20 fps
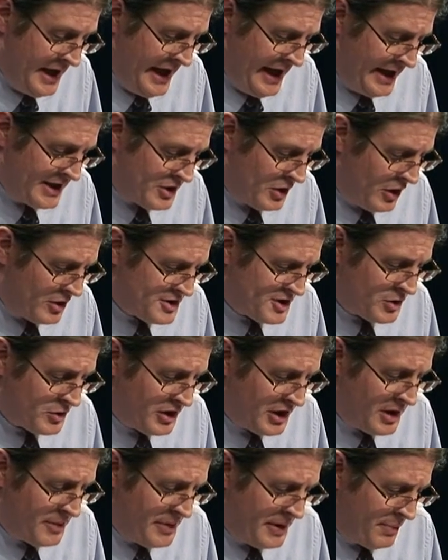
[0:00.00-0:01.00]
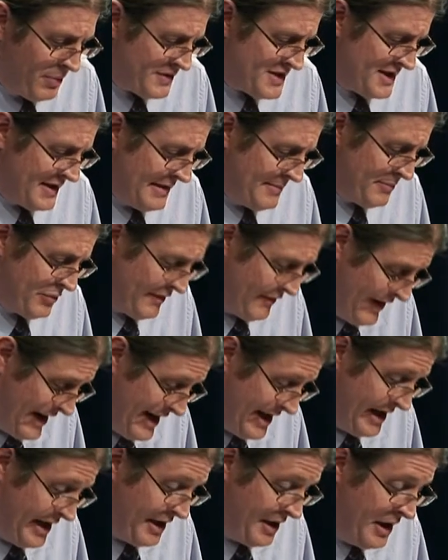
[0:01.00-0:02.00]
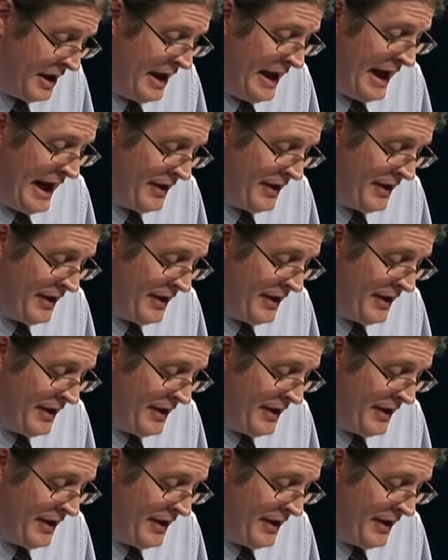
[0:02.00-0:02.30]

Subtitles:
It's also going to be providing,